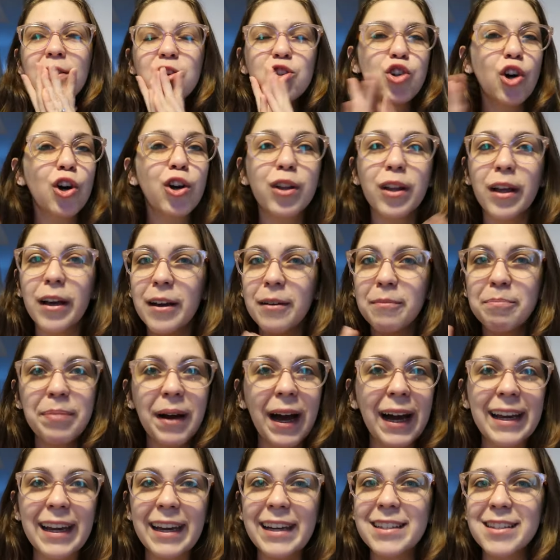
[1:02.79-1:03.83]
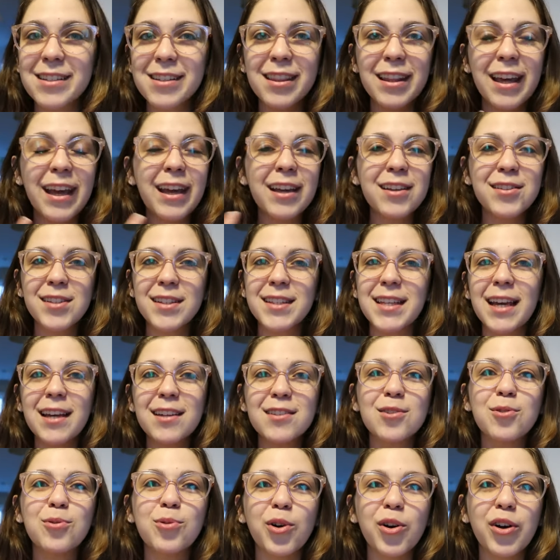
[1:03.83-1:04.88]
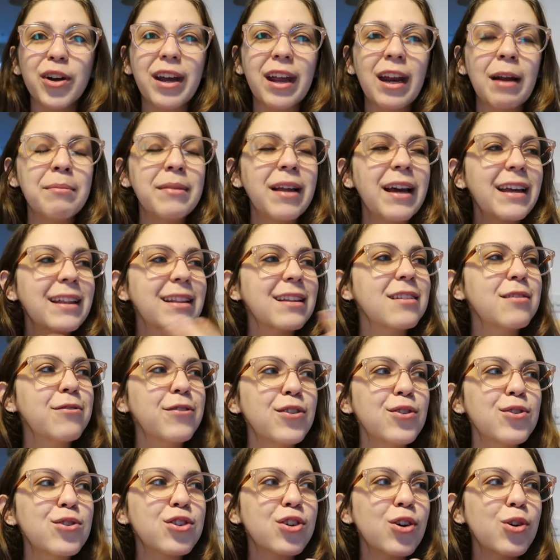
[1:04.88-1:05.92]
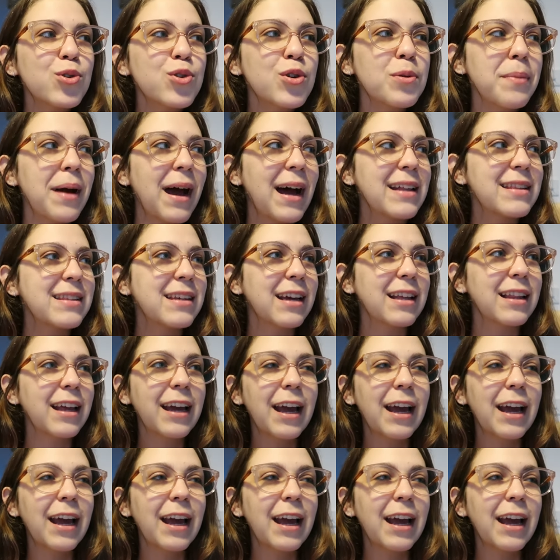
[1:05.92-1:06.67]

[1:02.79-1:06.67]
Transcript: chocolate package thing to take to work, and I'm like, this feels so dramatic.